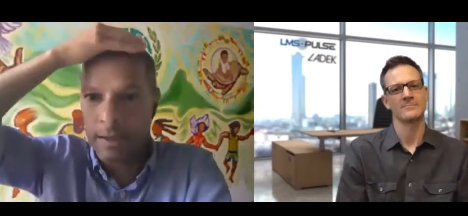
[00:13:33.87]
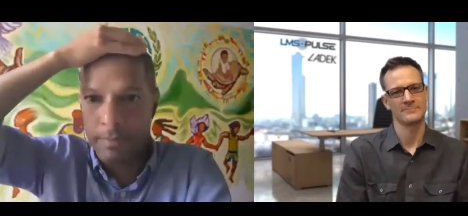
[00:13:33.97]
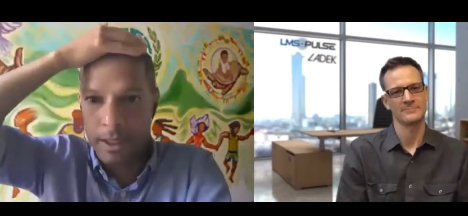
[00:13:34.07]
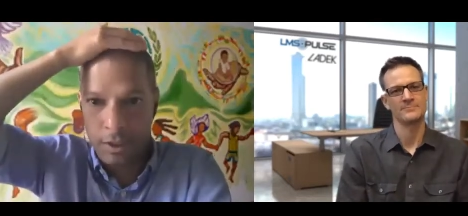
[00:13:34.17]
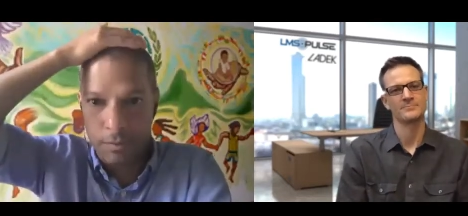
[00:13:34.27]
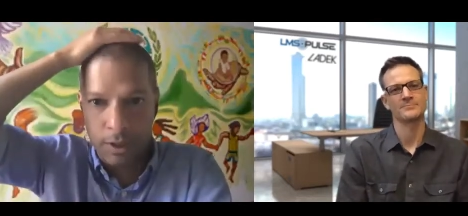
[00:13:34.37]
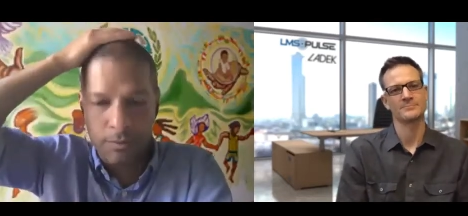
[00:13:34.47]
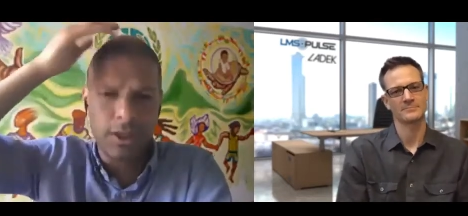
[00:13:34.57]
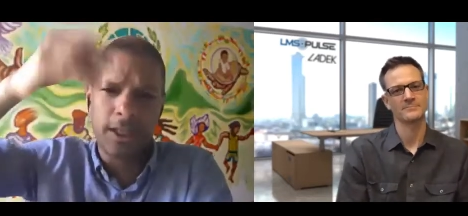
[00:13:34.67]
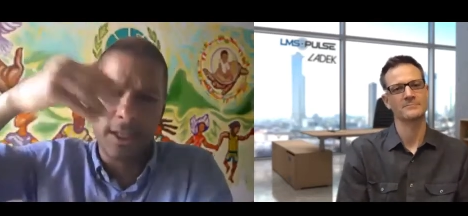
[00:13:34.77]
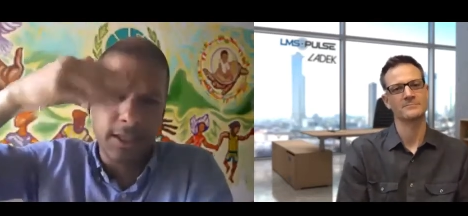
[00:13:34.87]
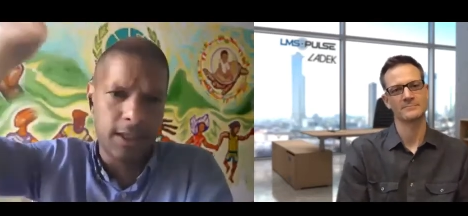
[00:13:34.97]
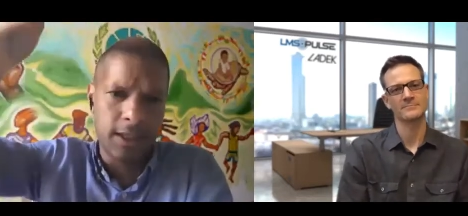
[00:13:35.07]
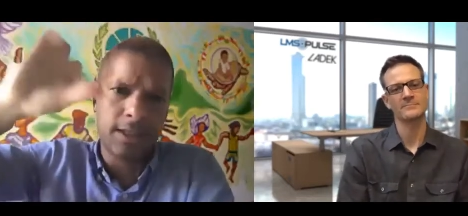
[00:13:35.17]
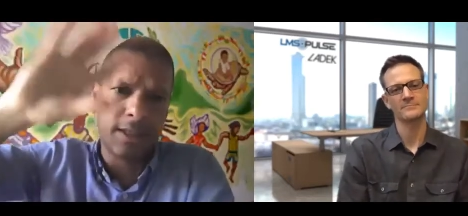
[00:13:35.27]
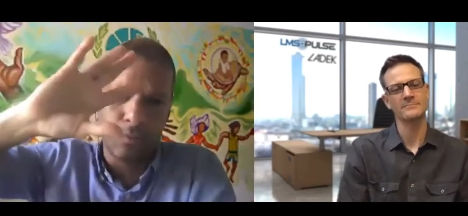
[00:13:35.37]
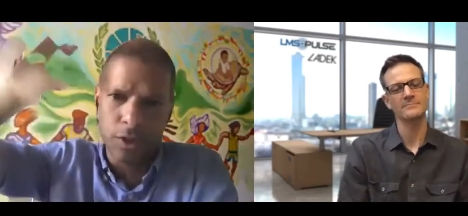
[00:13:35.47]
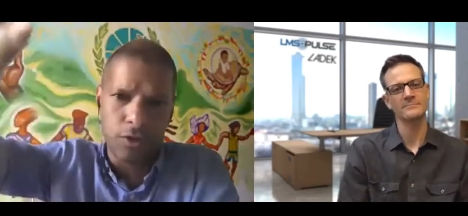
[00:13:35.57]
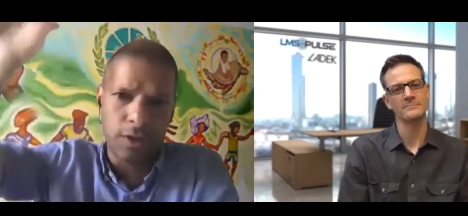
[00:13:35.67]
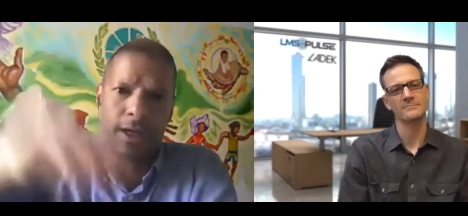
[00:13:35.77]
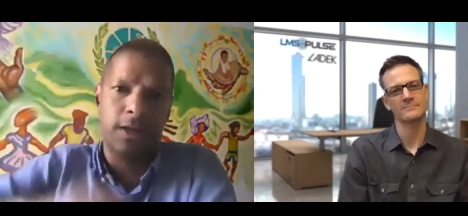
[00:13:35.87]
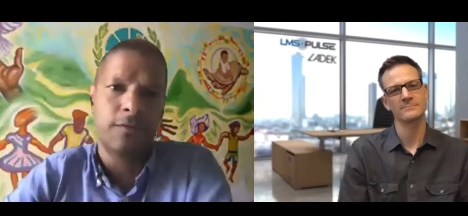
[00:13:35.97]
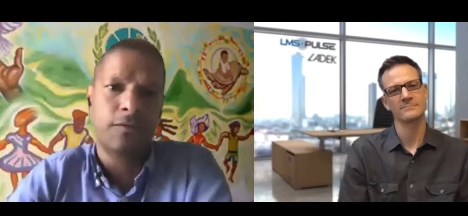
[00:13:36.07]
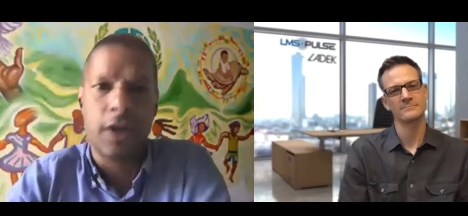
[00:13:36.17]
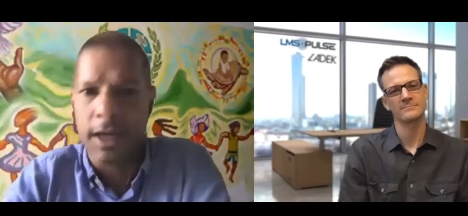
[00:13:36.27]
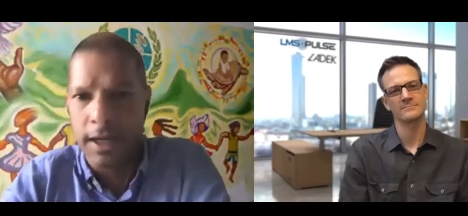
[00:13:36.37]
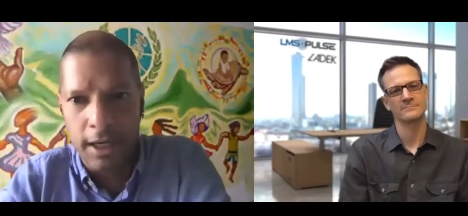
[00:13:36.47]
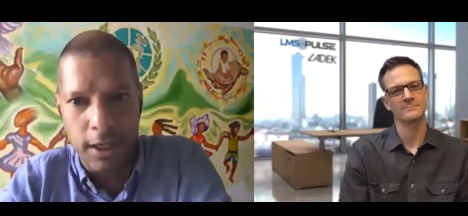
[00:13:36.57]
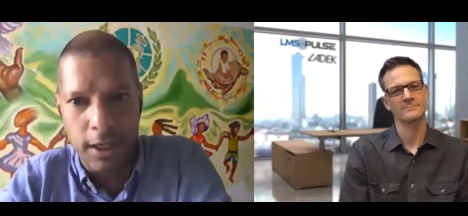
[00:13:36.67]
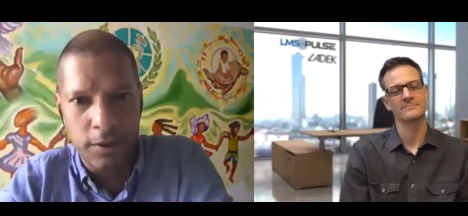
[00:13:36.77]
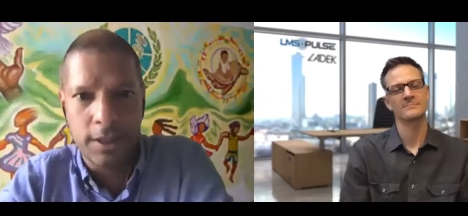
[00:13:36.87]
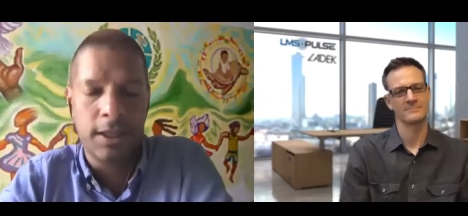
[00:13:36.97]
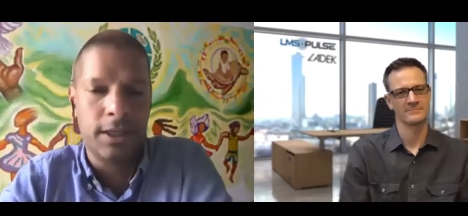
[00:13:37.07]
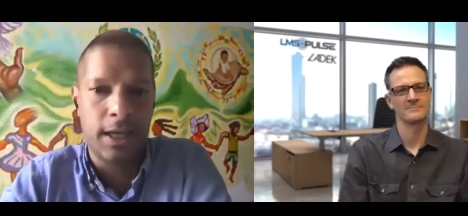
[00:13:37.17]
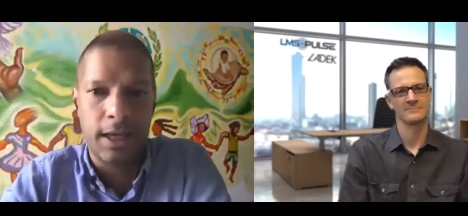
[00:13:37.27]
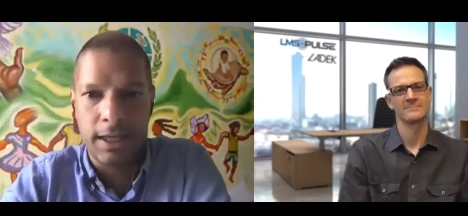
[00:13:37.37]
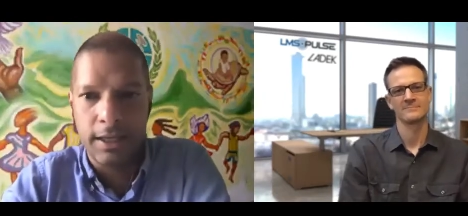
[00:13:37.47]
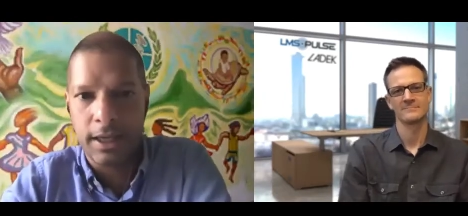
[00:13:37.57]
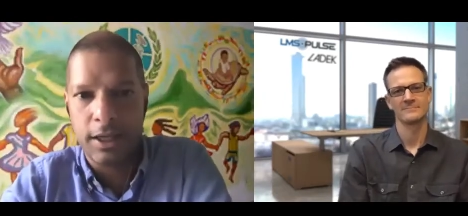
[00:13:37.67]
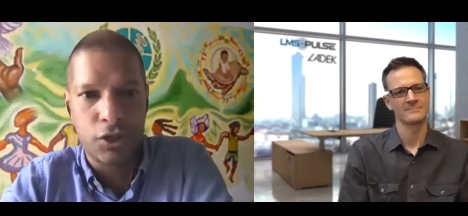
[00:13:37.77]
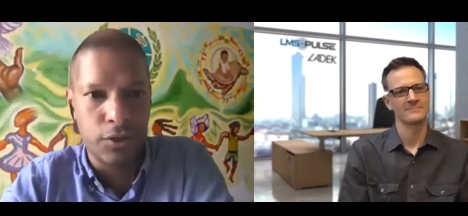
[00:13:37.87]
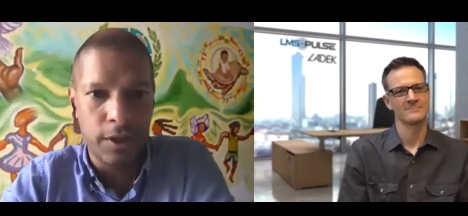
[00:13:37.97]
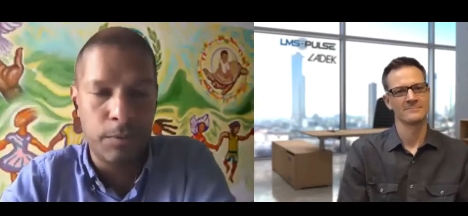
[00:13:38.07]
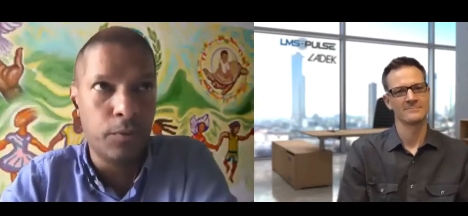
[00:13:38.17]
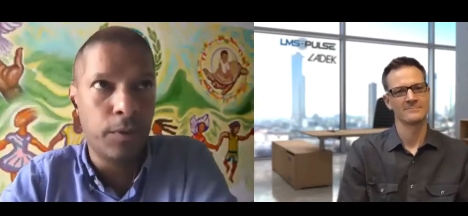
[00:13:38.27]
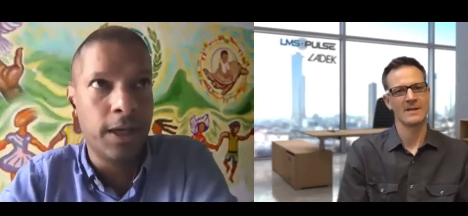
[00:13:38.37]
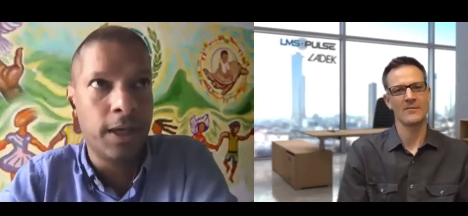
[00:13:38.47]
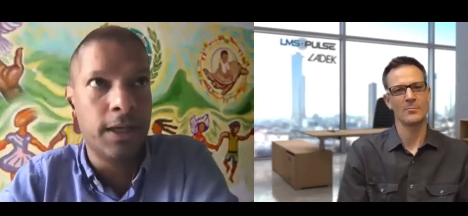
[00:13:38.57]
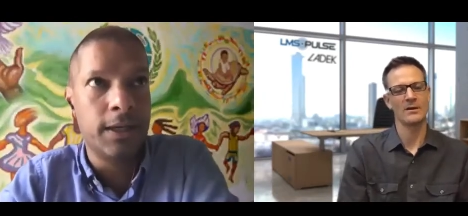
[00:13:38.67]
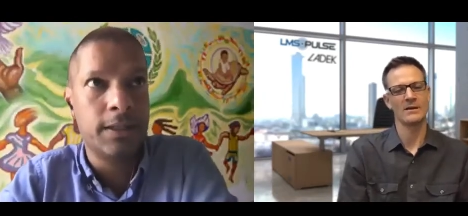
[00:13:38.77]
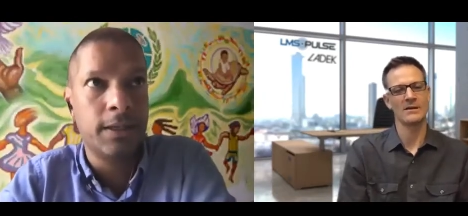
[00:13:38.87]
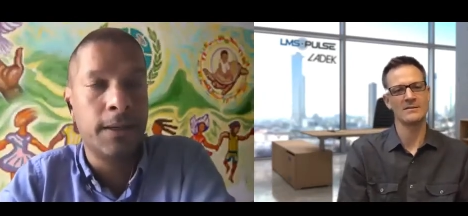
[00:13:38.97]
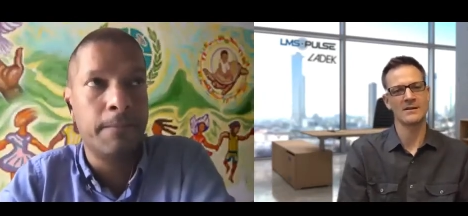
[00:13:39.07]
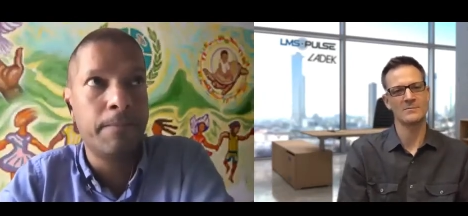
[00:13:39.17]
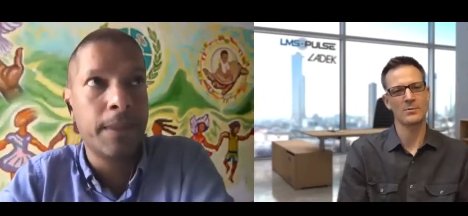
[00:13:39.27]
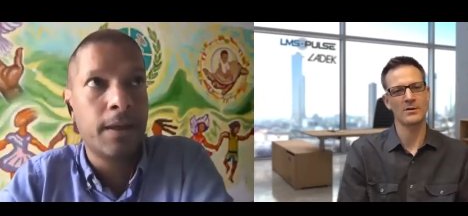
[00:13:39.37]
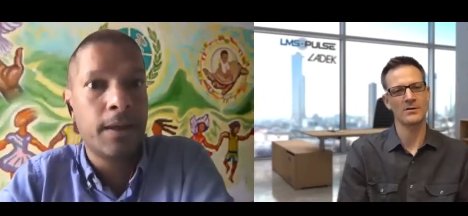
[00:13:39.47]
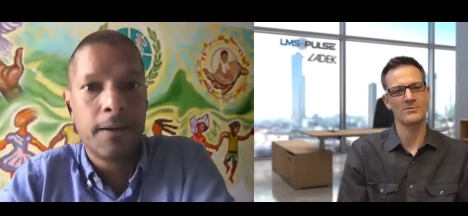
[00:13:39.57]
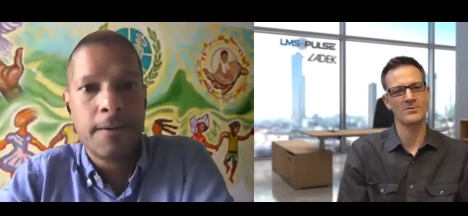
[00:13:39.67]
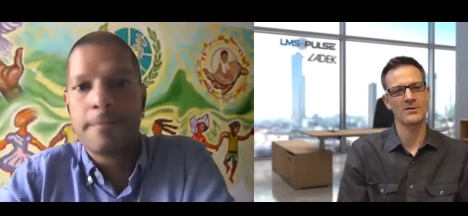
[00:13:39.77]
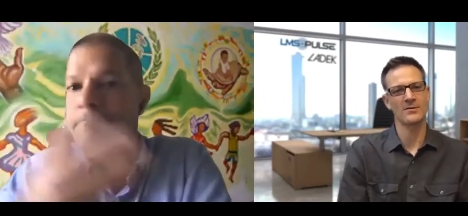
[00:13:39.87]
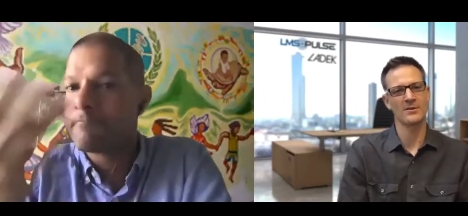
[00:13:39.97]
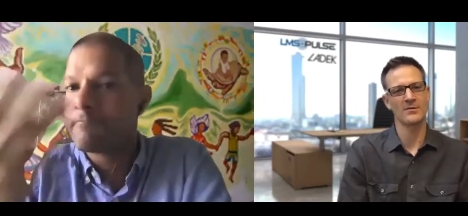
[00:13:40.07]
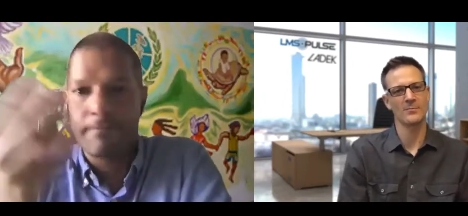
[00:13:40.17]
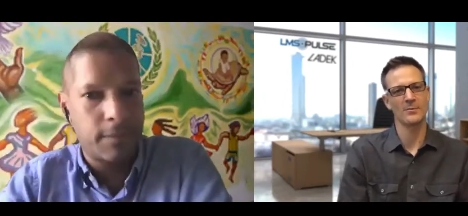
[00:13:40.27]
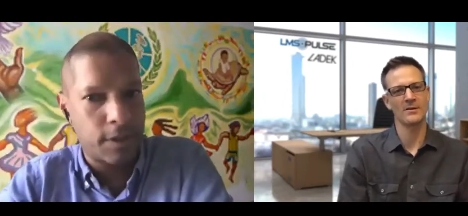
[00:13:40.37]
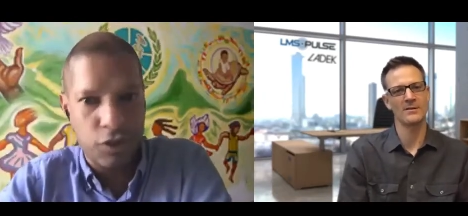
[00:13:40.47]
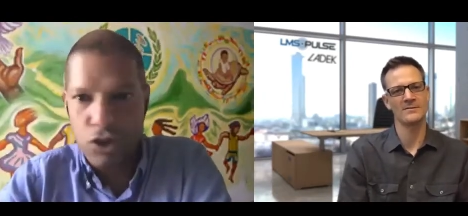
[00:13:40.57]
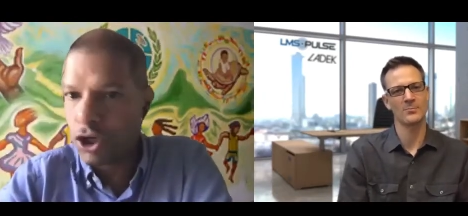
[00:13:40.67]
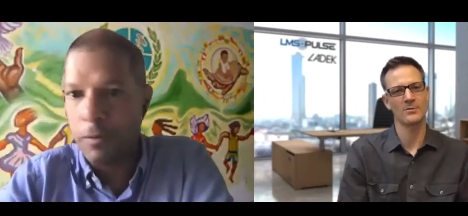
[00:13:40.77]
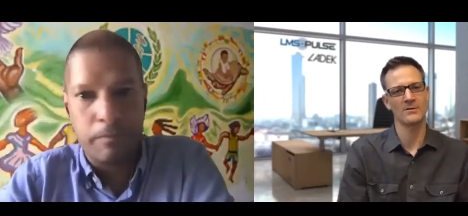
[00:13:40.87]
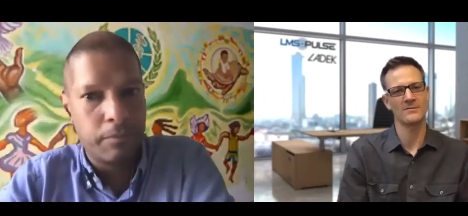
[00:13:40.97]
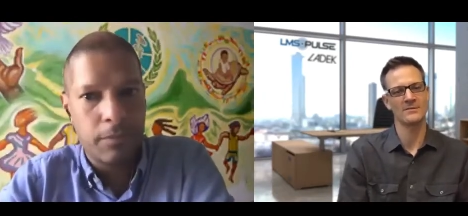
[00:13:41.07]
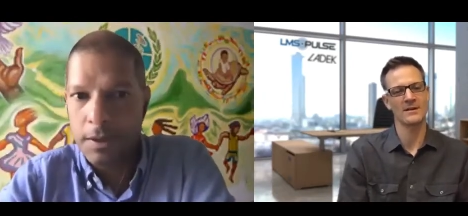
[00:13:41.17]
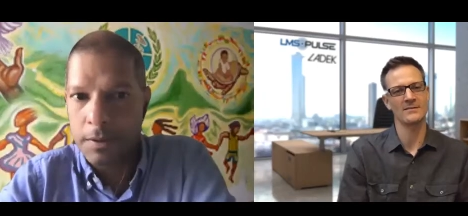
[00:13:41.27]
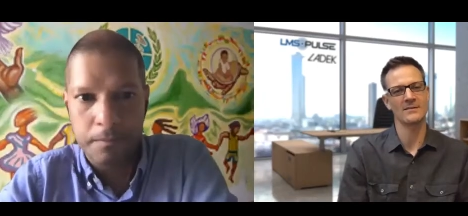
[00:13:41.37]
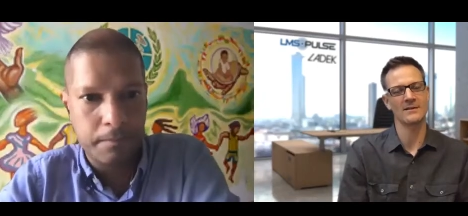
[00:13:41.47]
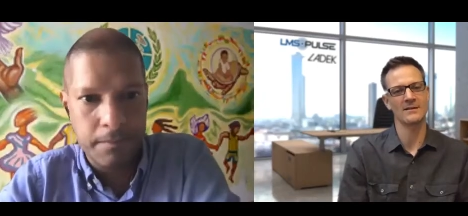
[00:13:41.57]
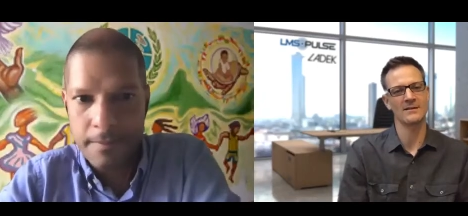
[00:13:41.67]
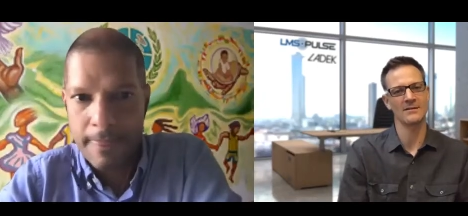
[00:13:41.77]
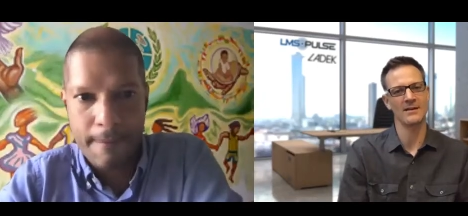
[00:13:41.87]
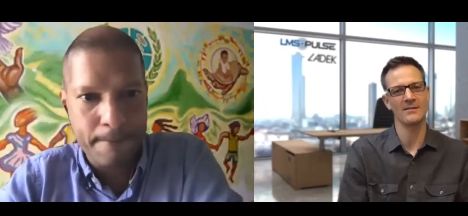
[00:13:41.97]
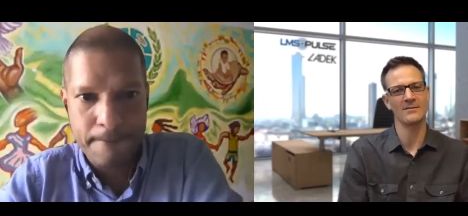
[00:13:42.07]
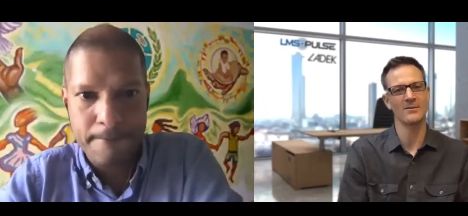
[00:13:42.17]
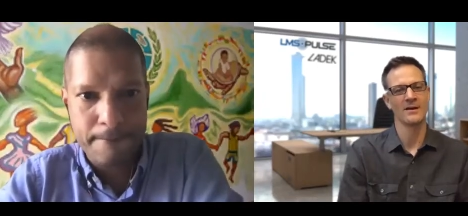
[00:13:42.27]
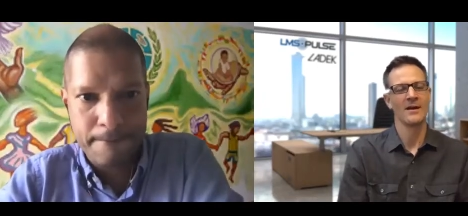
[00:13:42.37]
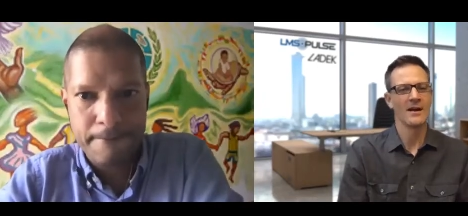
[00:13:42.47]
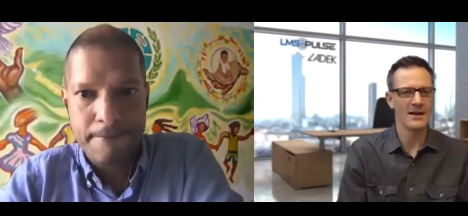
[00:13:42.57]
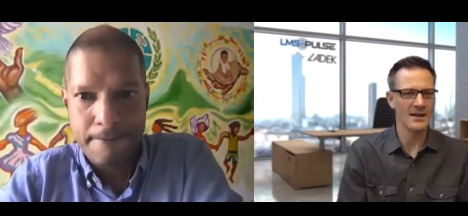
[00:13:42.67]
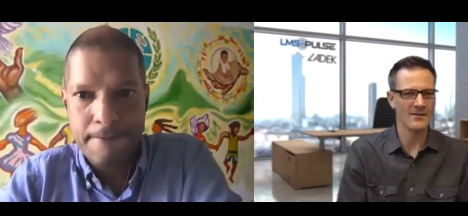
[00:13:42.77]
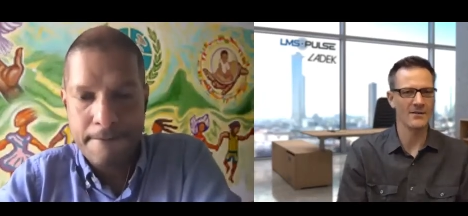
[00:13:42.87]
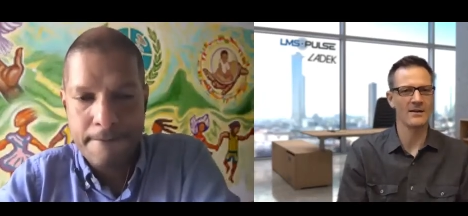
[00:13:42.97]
Speaker 1: master's program, so they did need someone to kind of try it out and and and show them the way.
Speaker 2: Everybody needs an icebreaker, sure. You know, everybody needs sure. to take the lead and hey, look, and,